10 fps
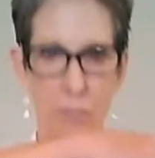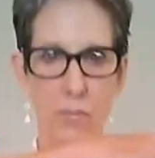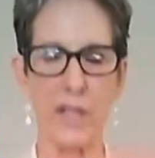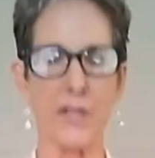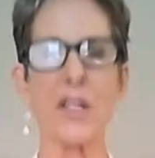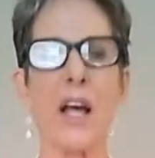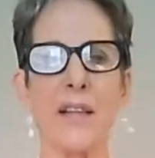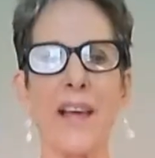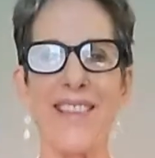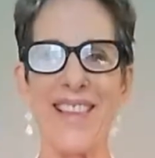It's not
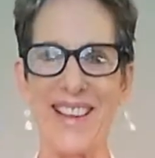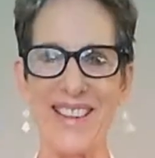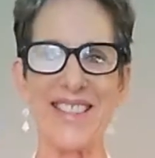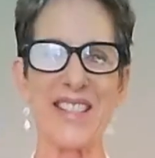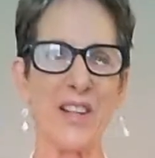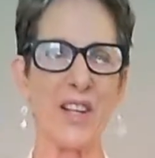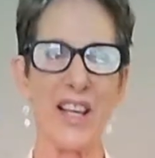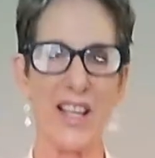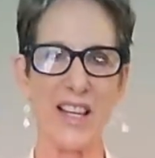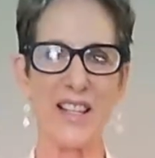like that.
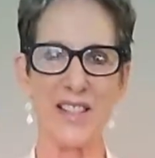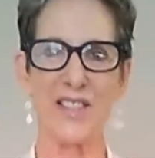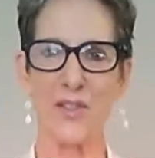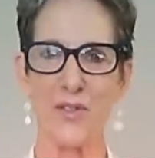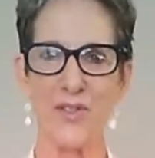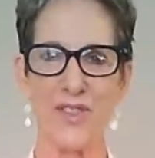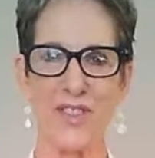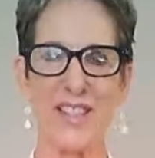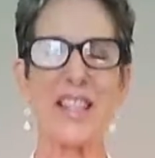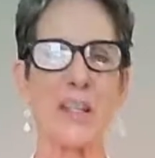It's you'll
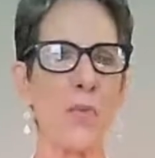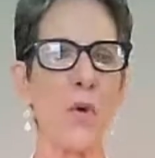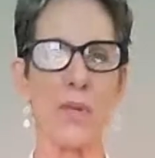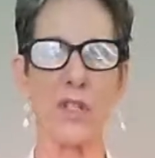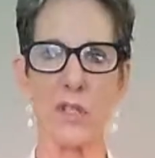see in a moment.